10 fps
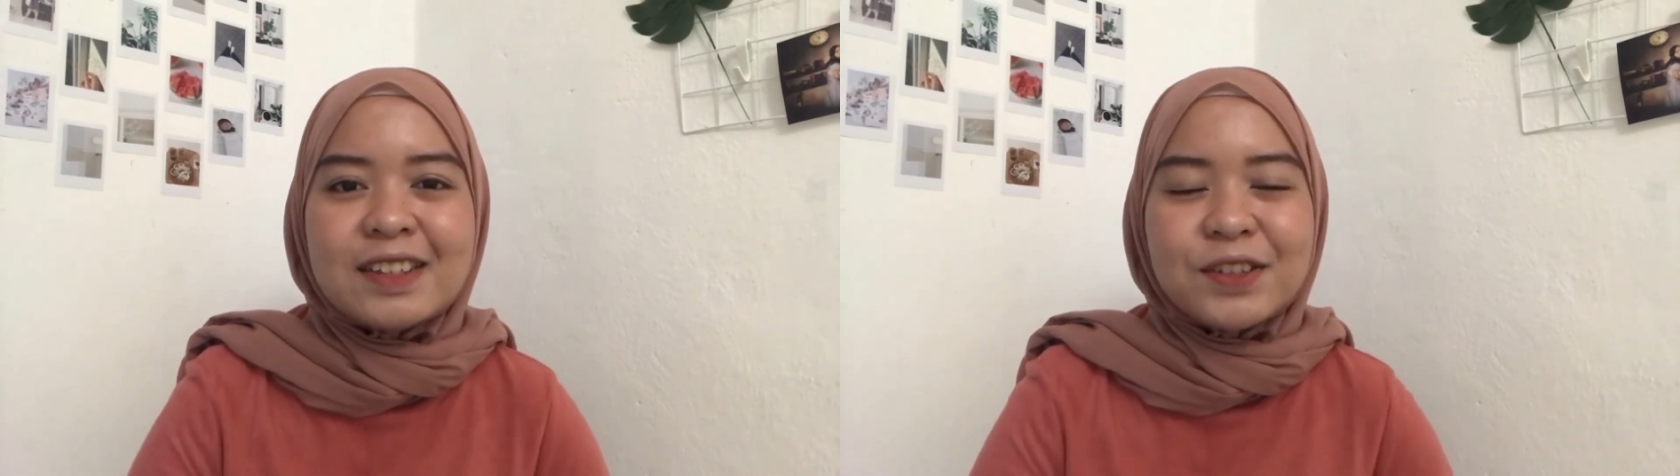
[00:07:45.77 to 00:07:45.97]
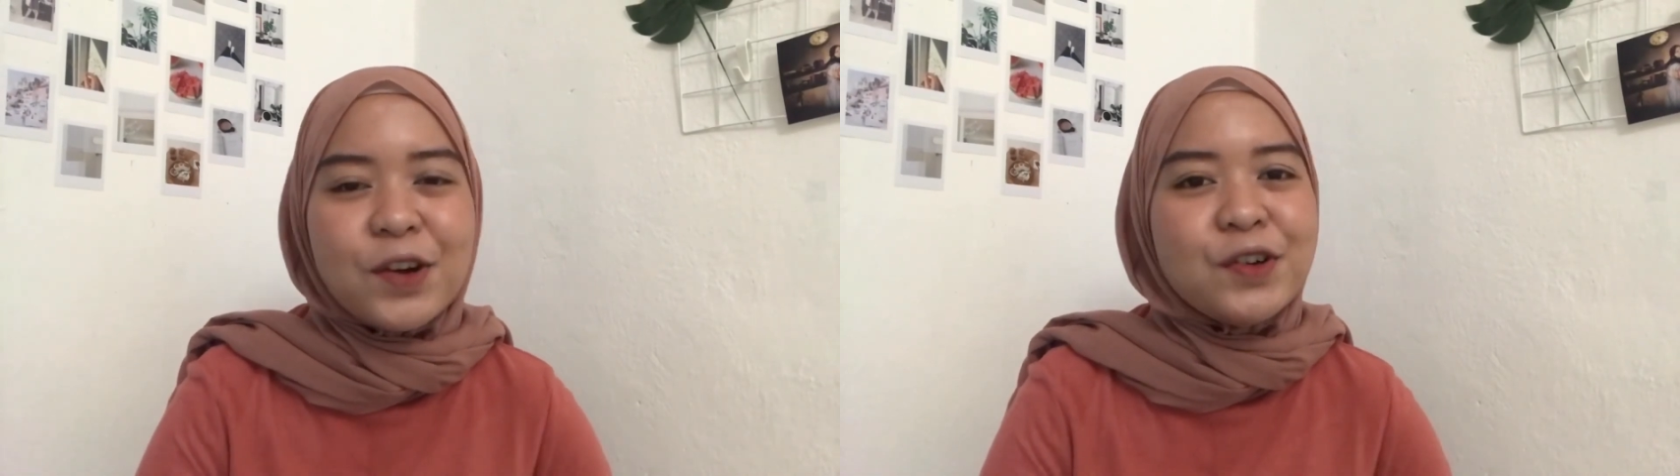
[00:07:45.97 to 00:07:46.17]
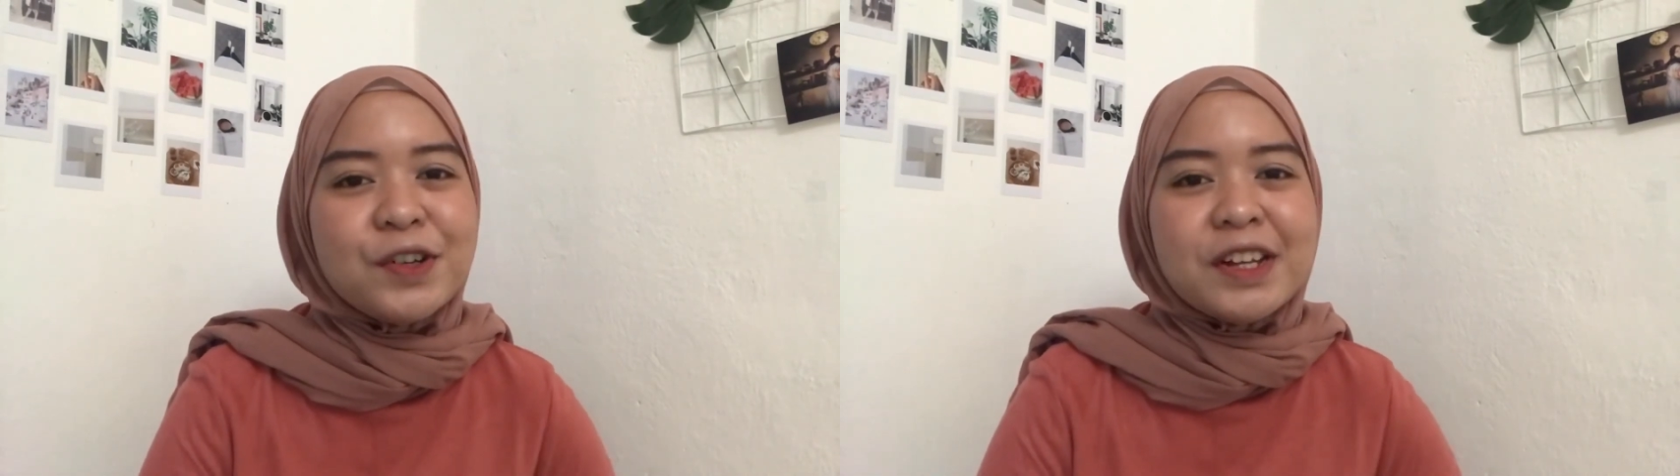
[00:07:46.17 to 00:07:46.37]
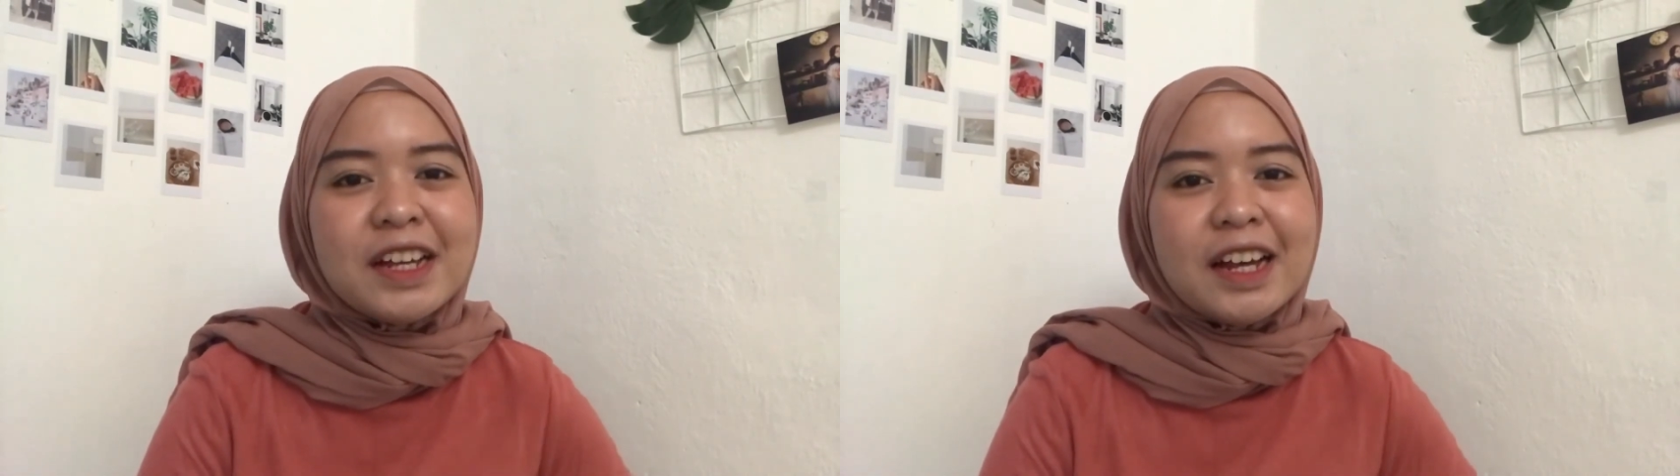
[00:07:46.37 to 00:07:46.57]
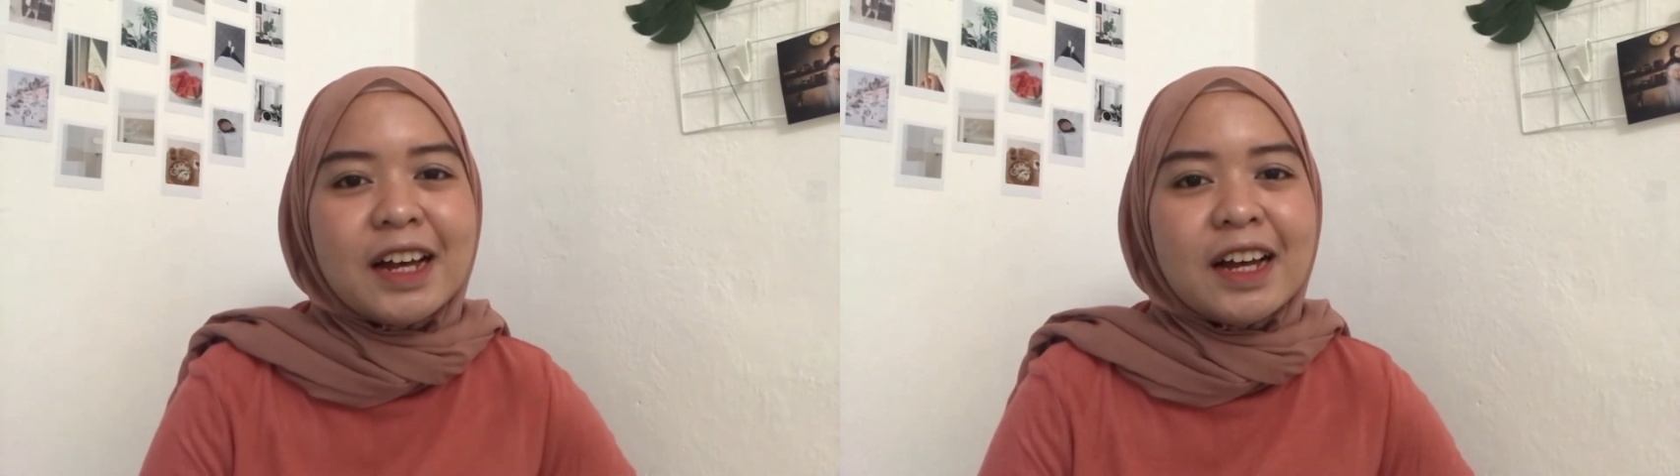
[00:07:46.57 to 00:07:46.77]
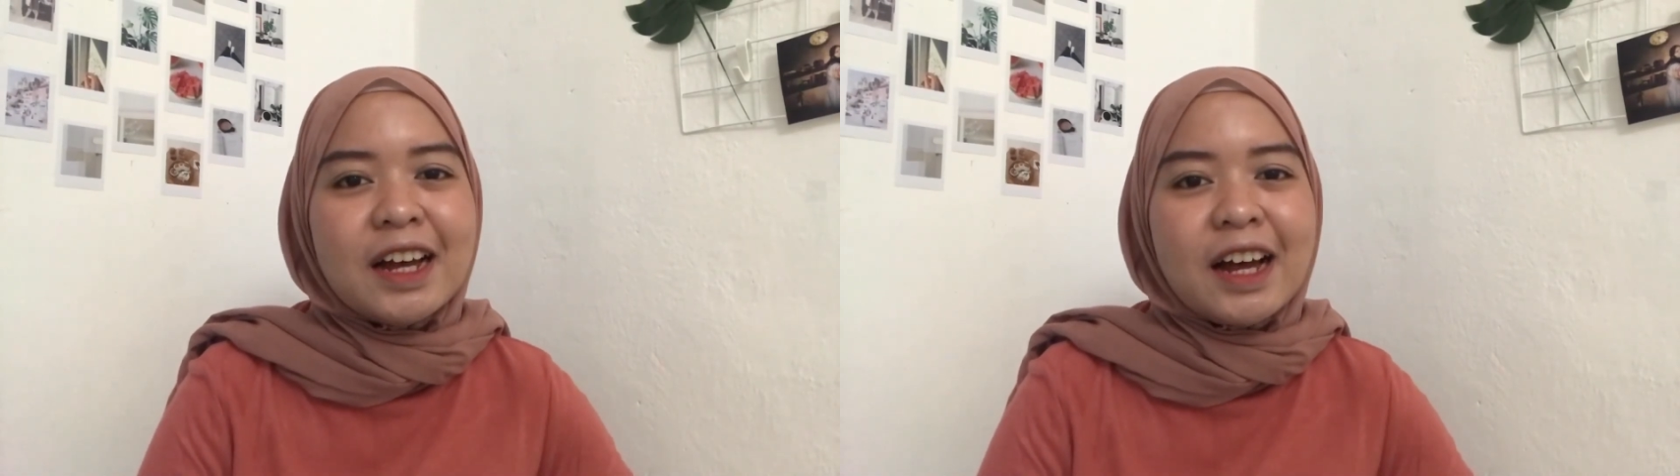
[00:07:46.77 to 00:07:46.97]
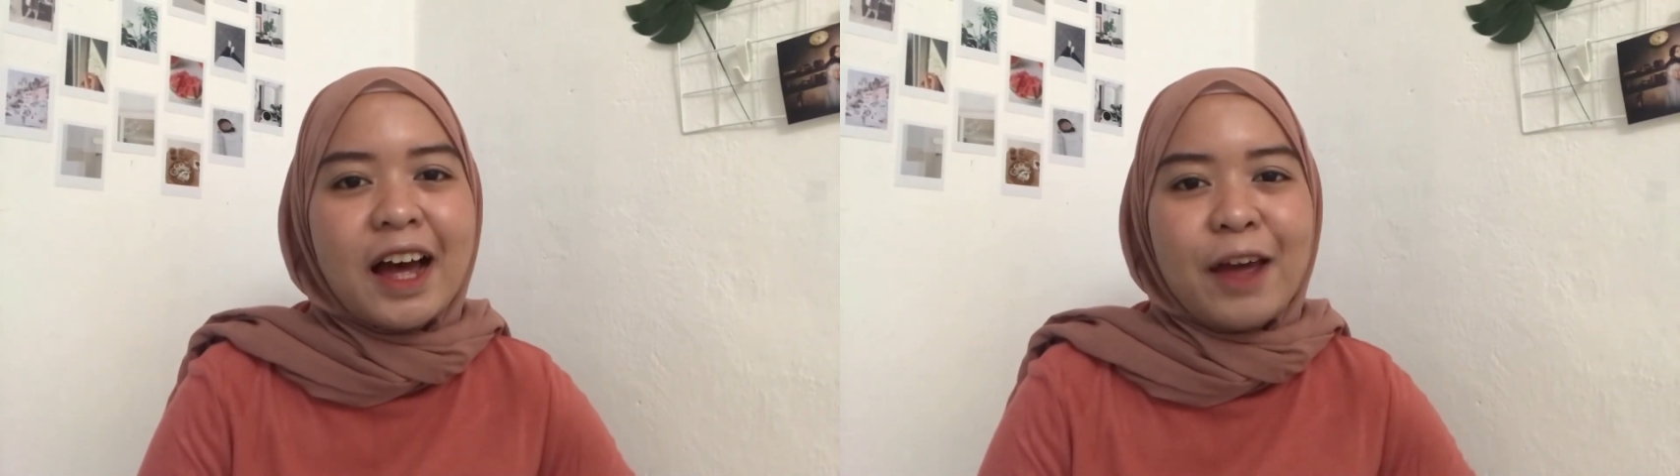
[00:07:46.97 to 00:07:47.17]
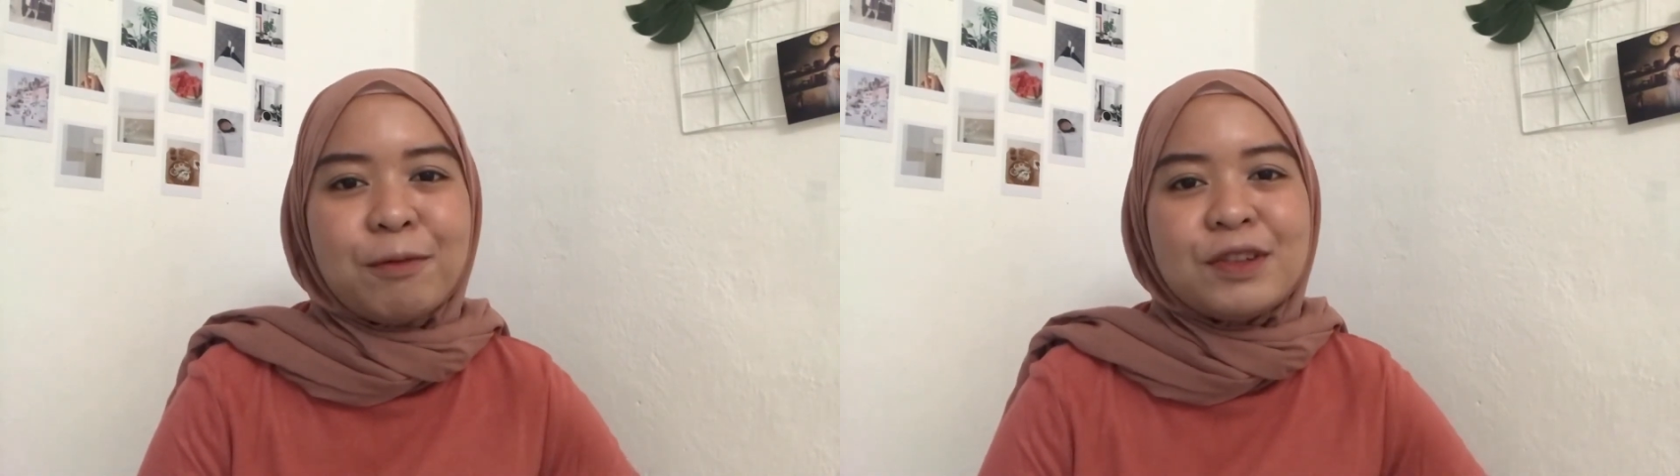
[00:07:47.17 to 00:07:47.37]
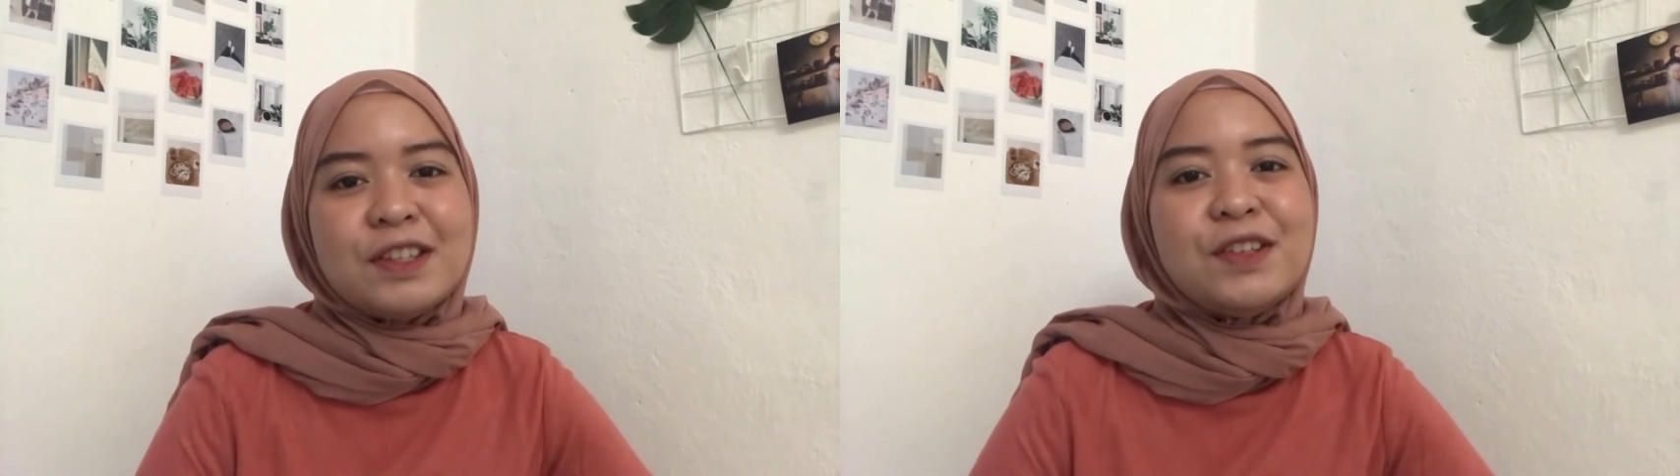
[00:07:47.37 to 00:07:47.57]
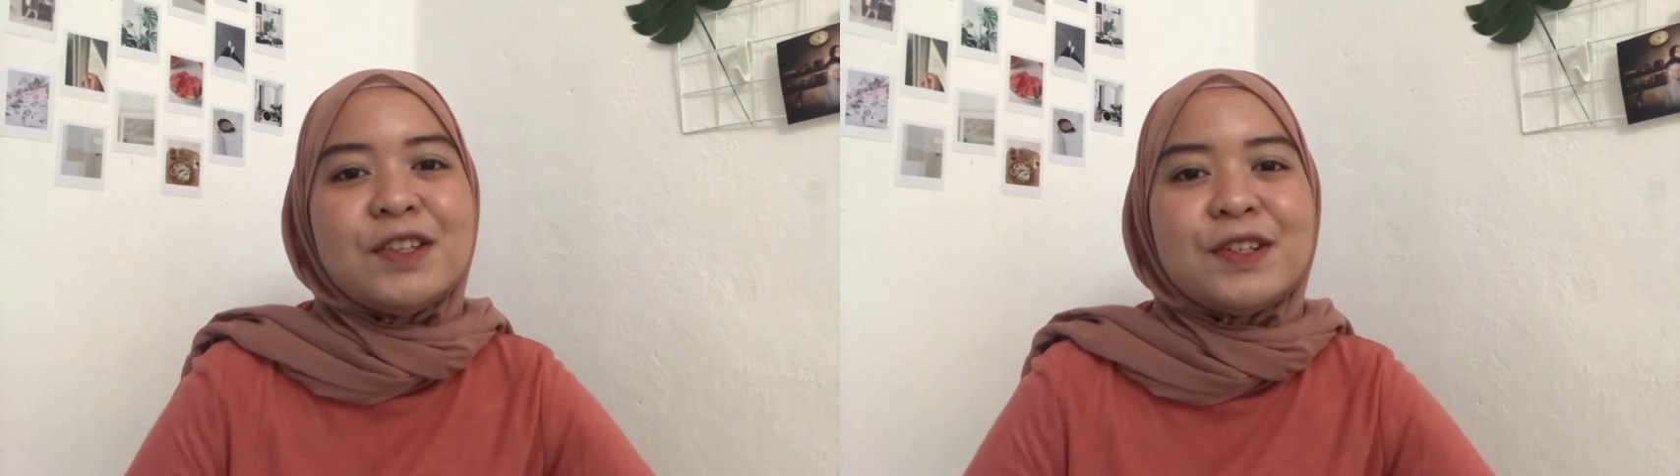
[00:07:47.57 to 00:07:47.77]
So I hope to
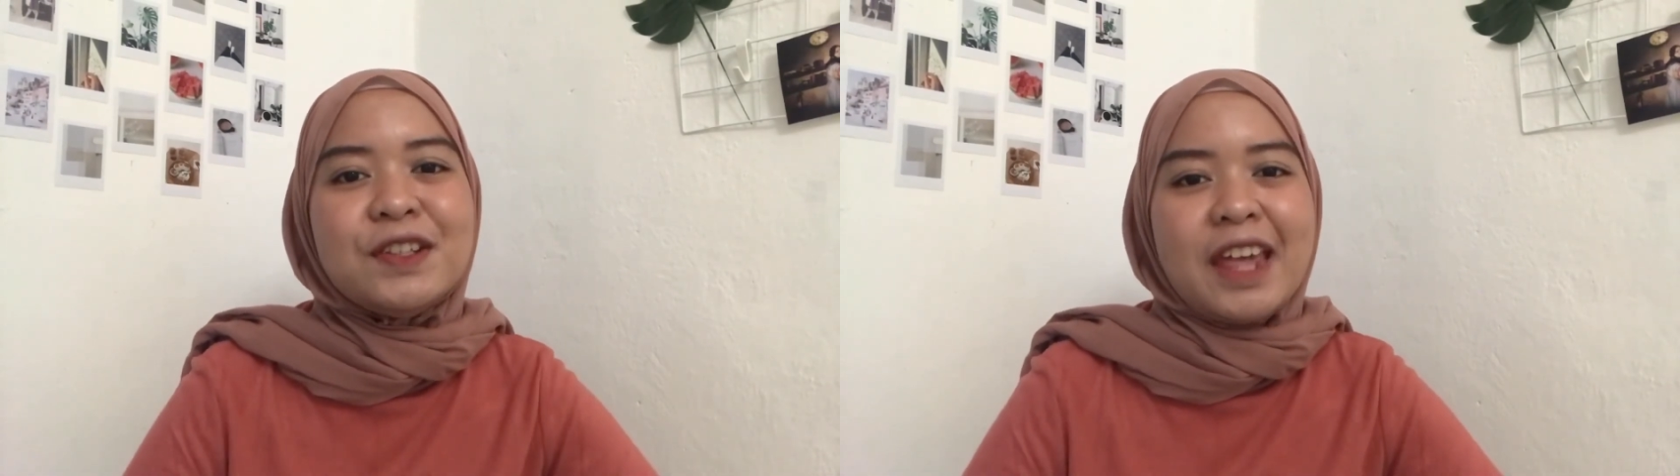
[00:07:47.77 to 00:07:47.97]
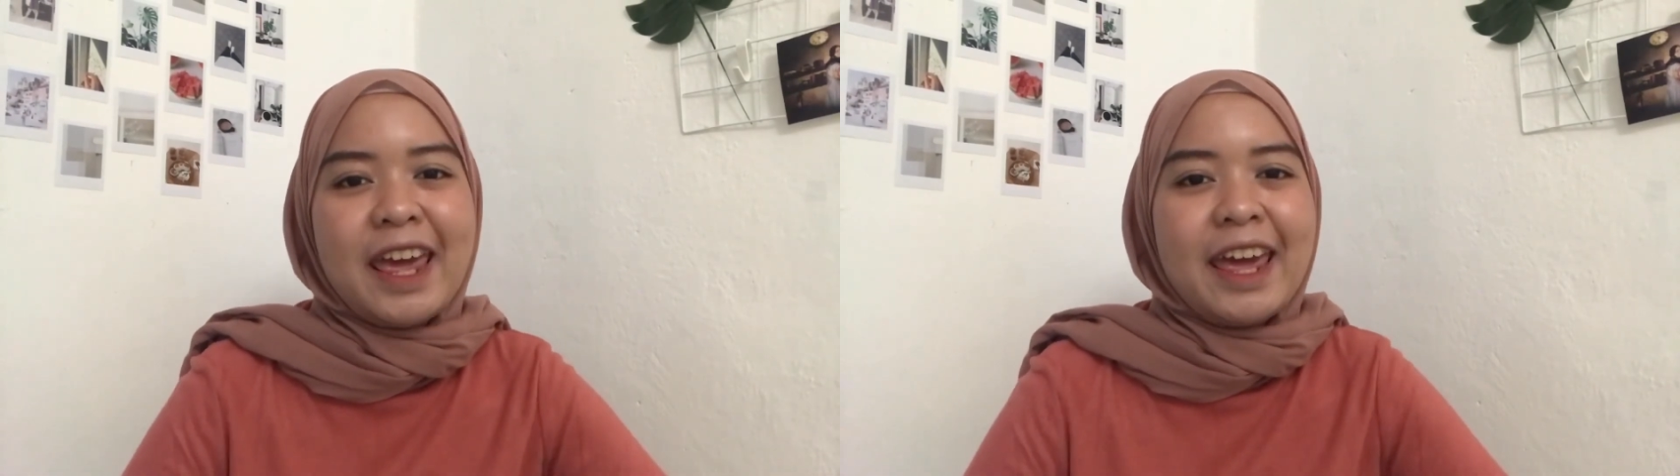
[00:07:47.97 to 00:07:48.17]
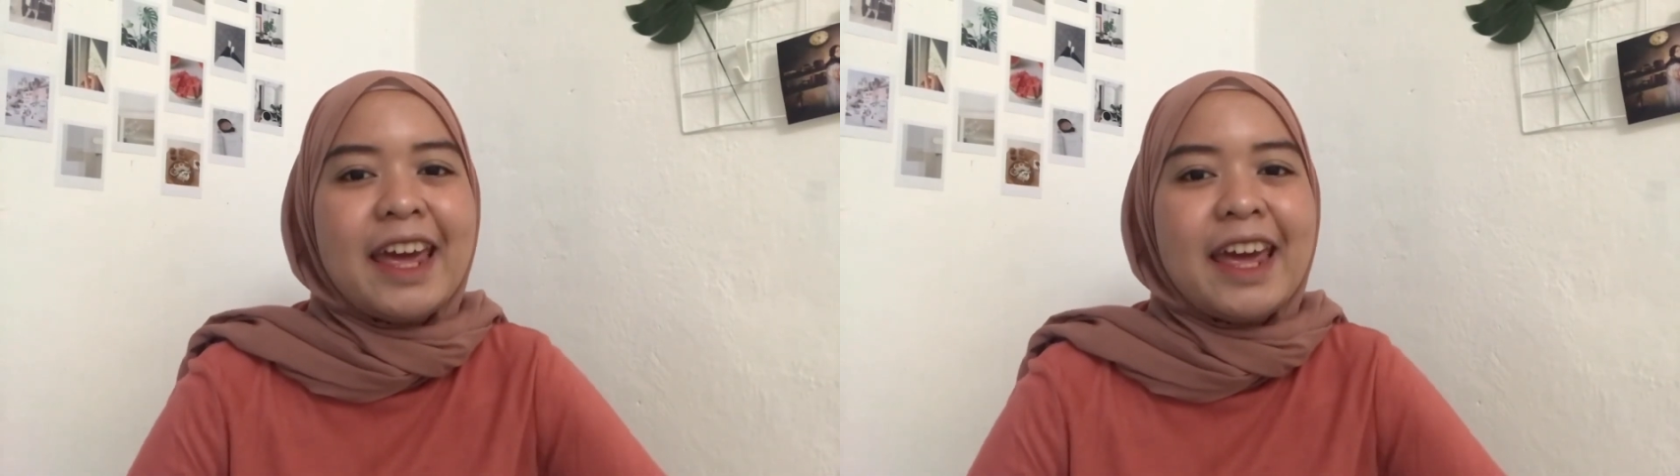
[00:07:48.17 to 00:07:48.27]
see you soon